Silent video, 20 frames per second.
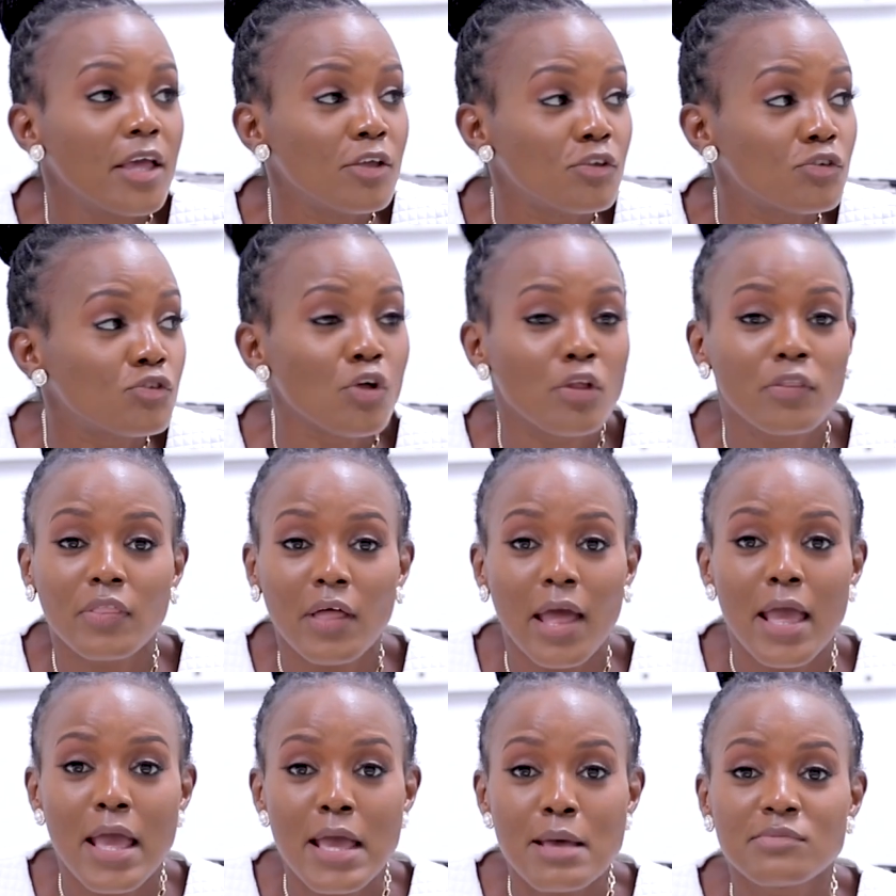is not
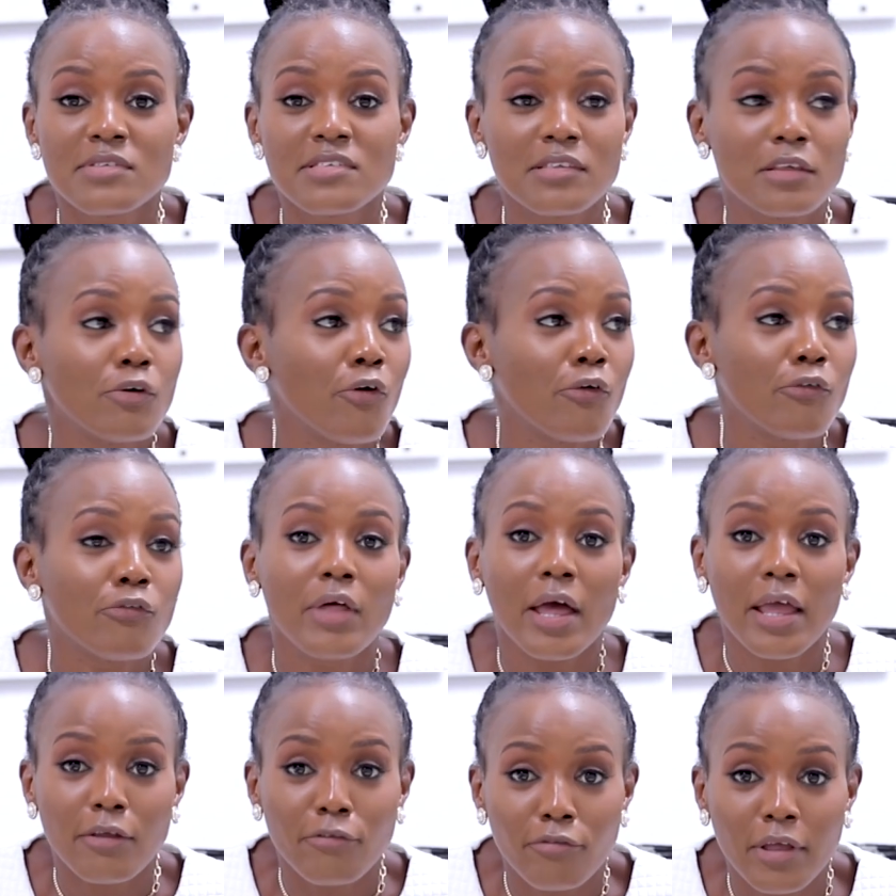the MC of
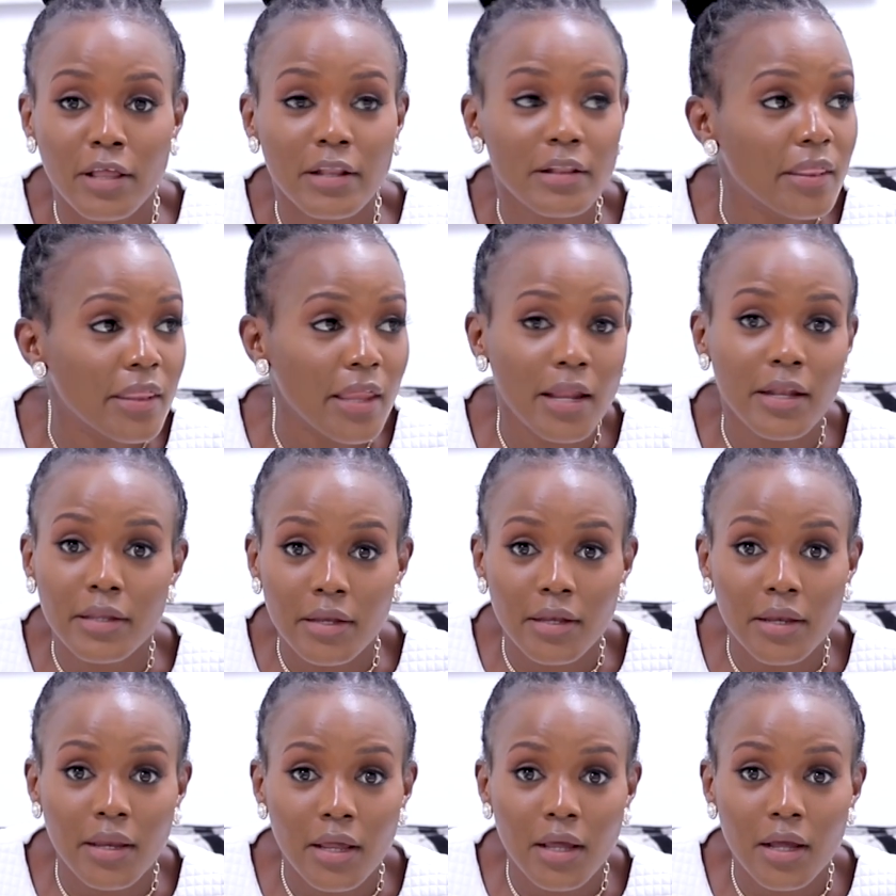the event that
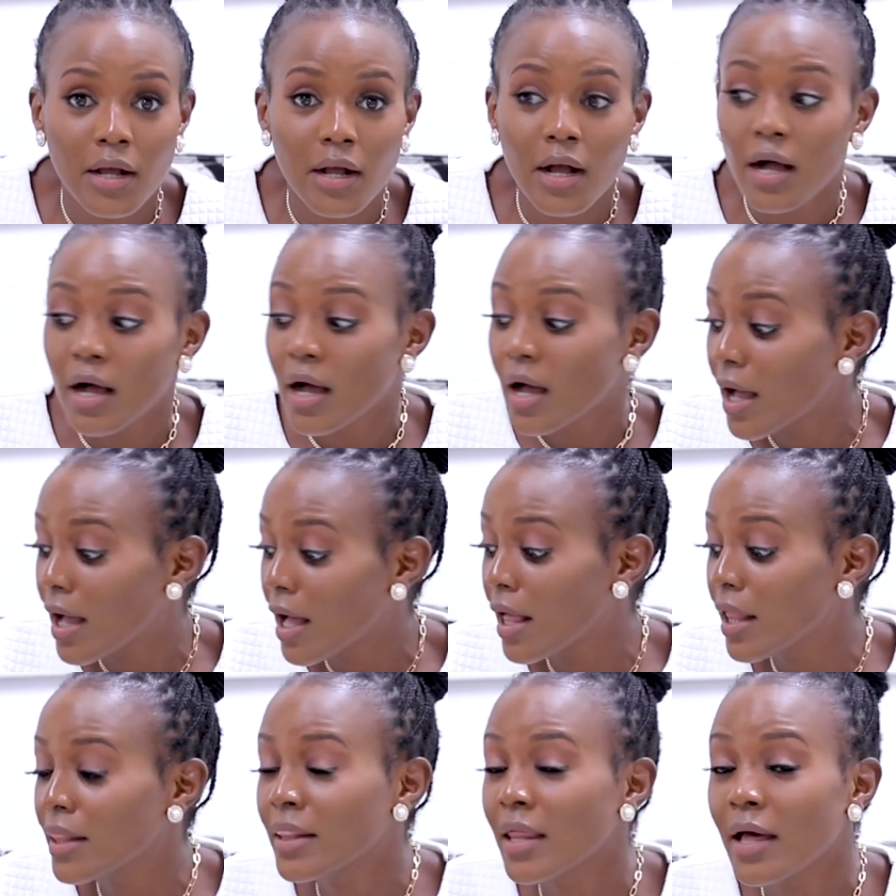day,
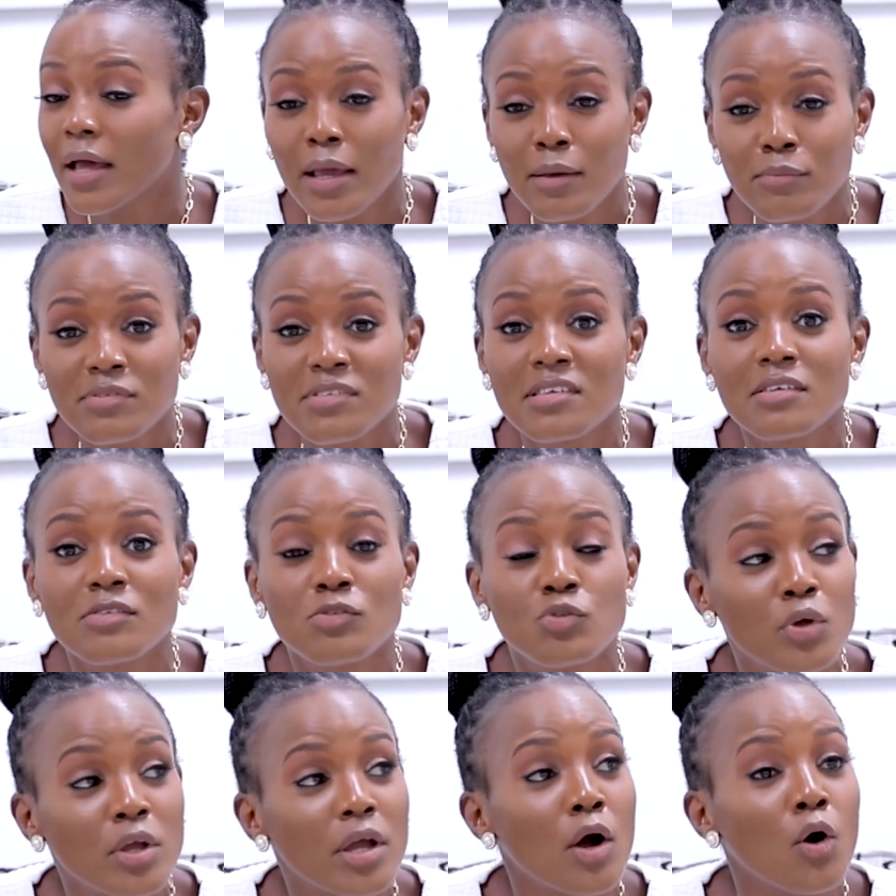and the MC
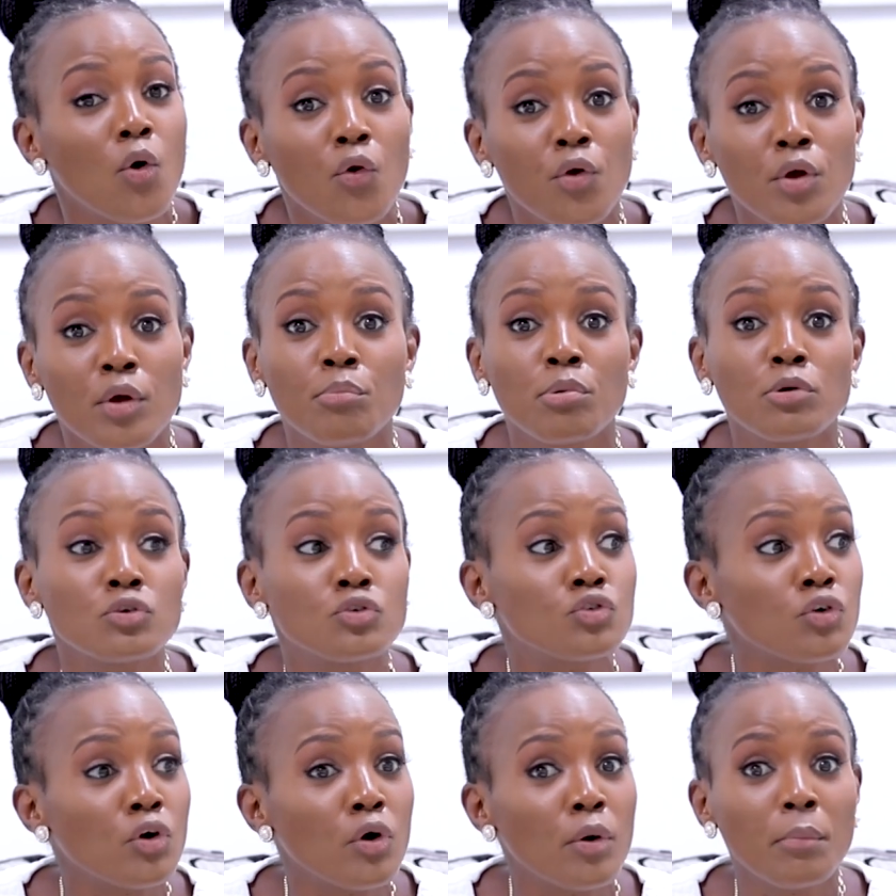is doing a
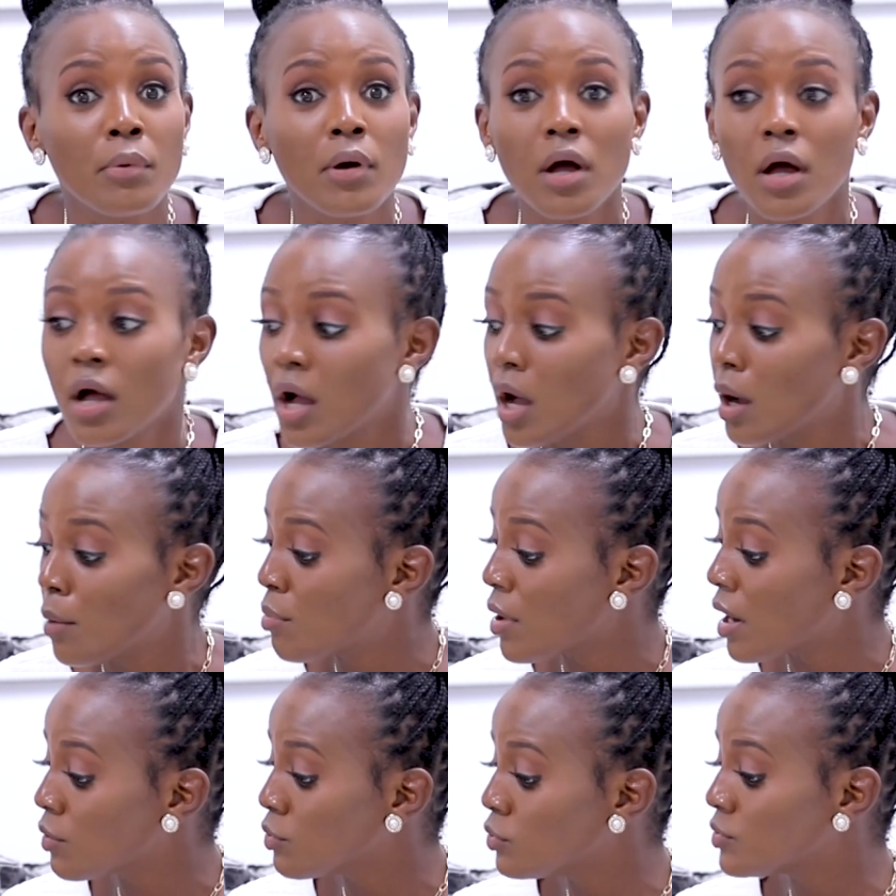horrible job,
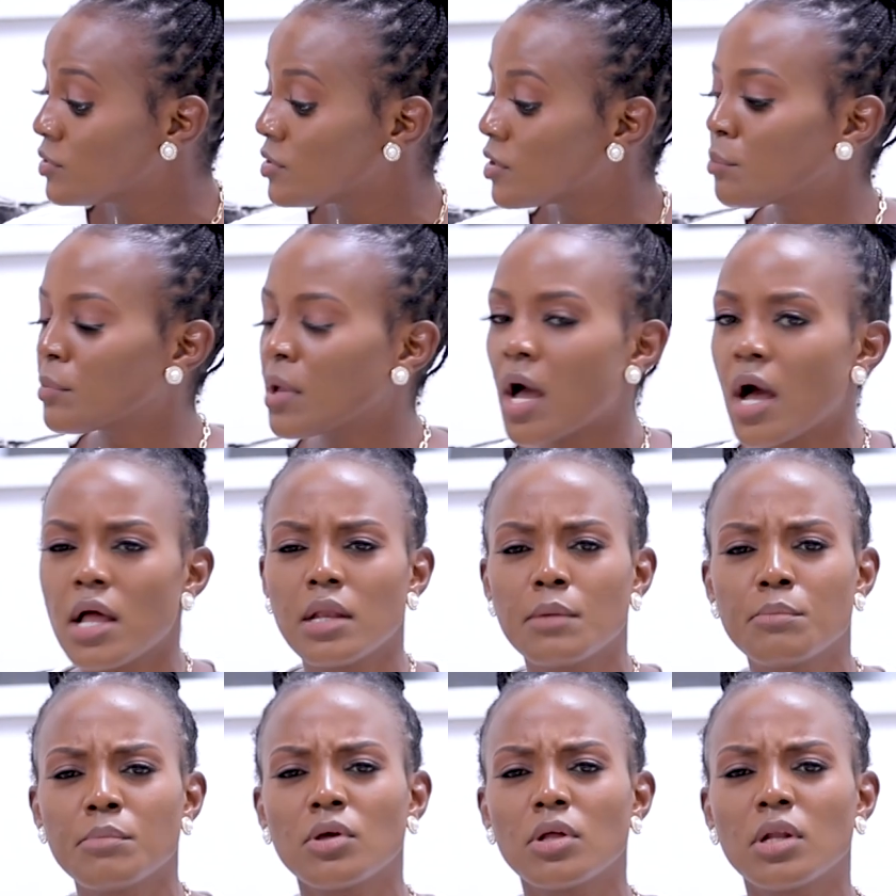Brian will tell me,
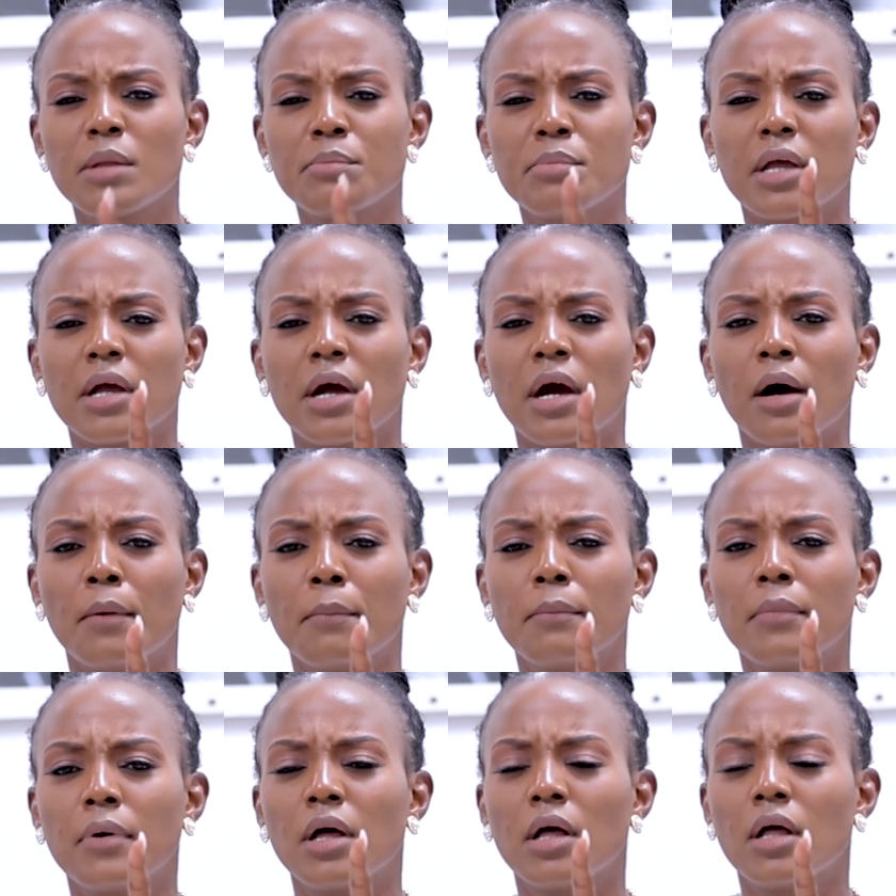let me
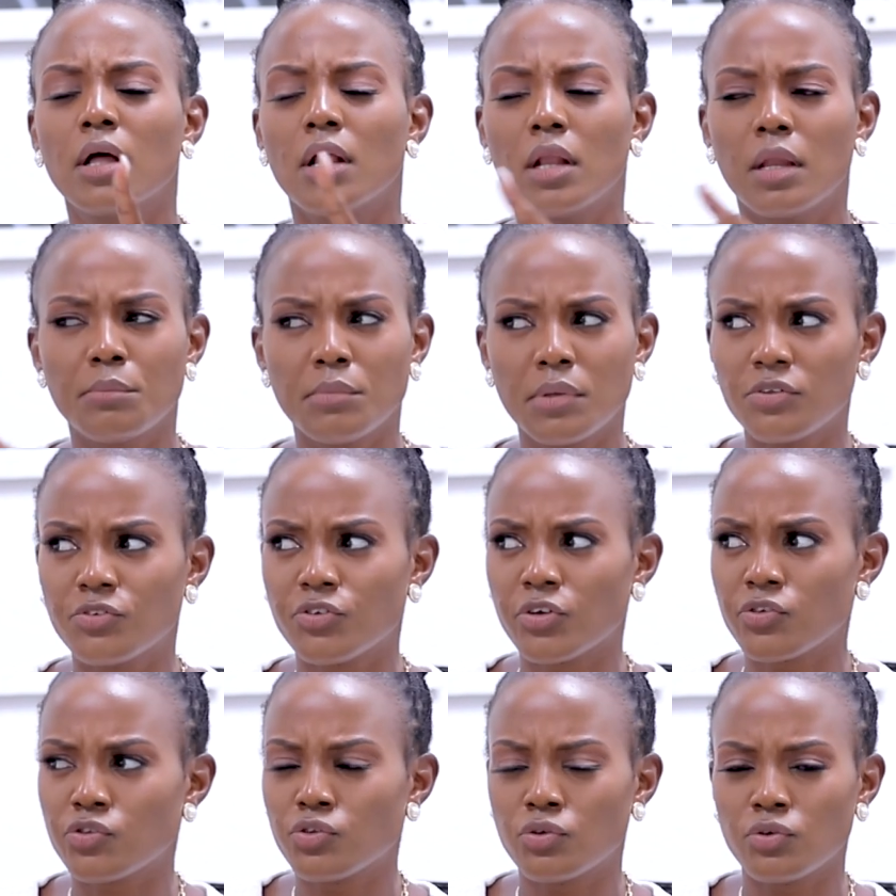come. Let me
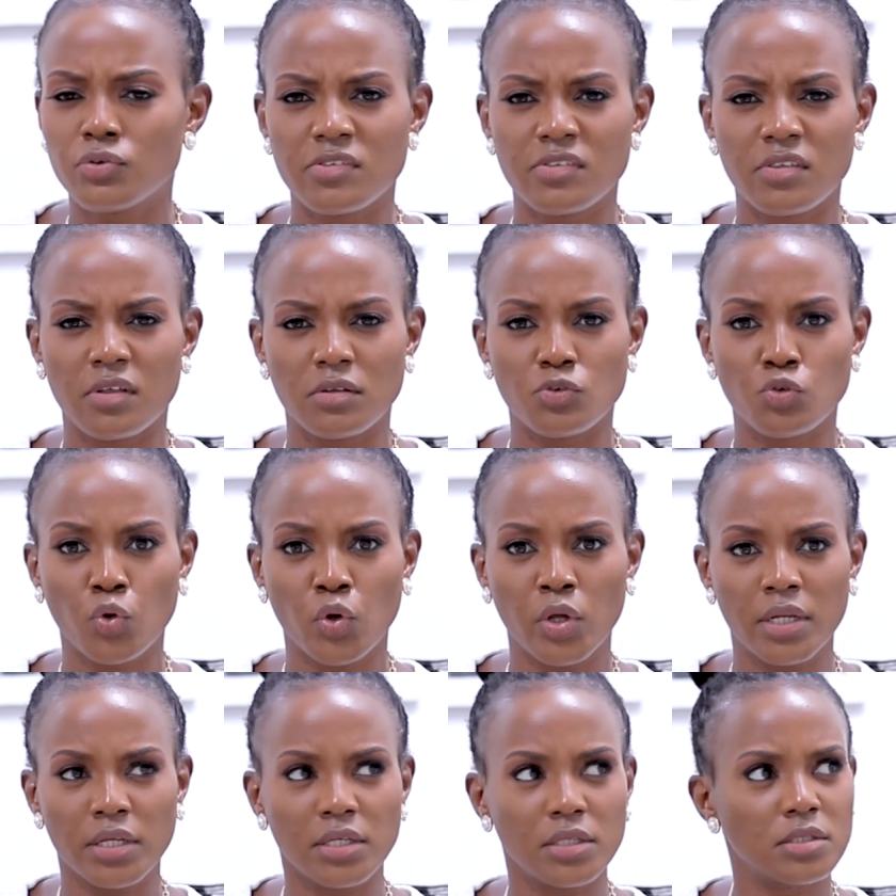just use the
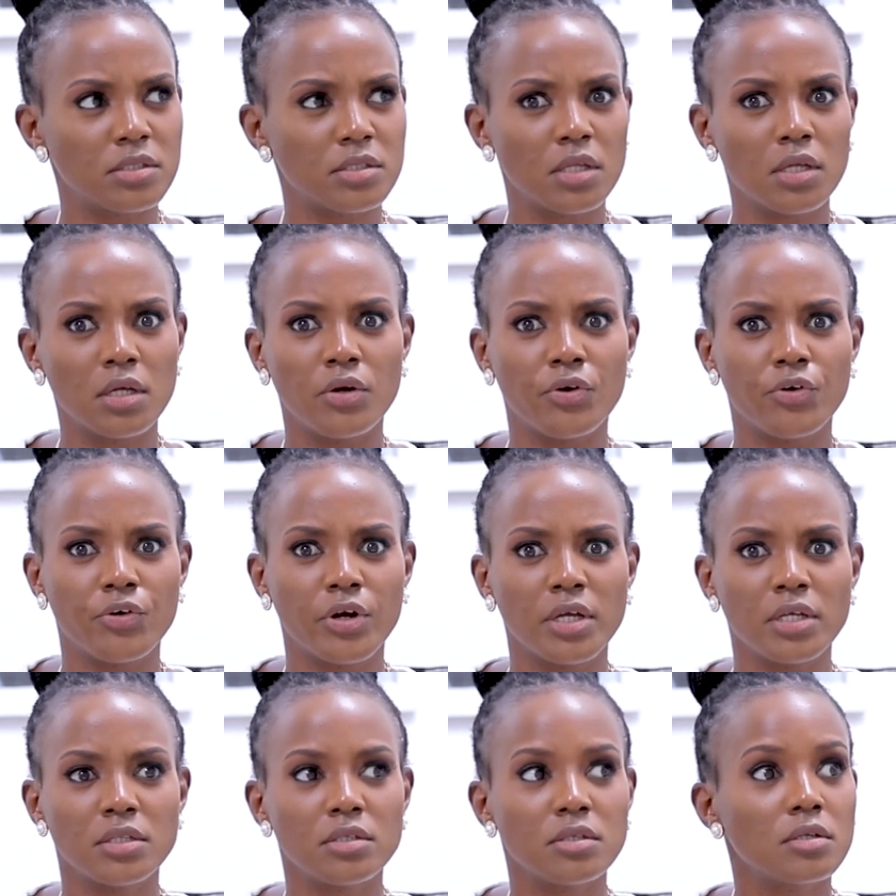toilet,
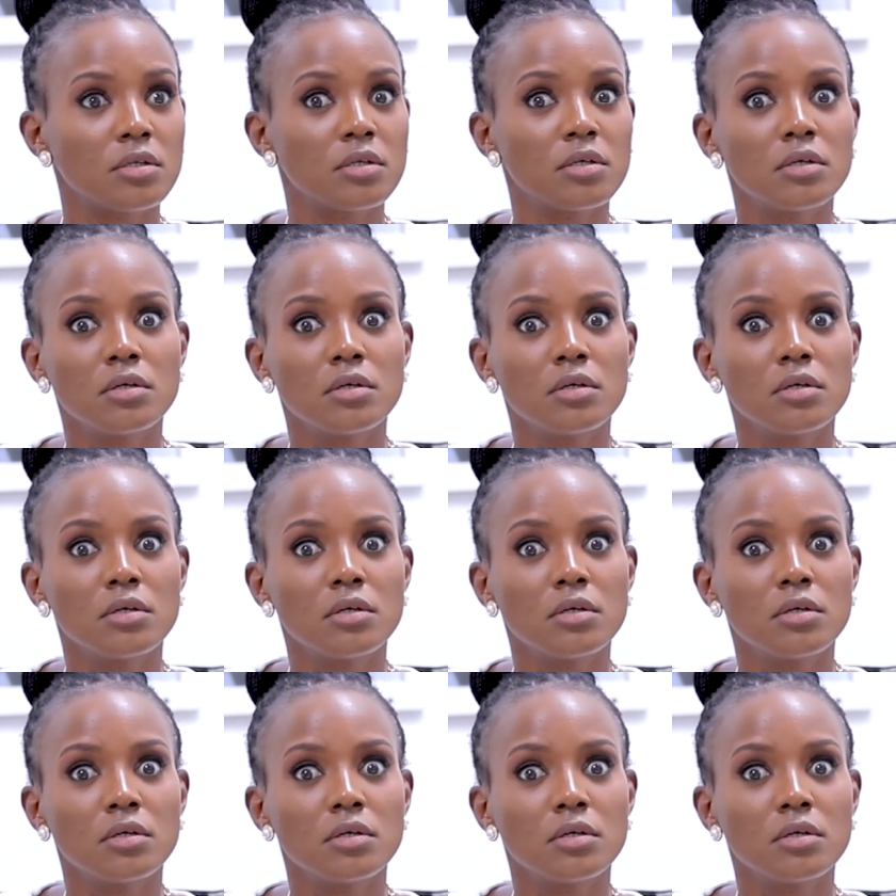right?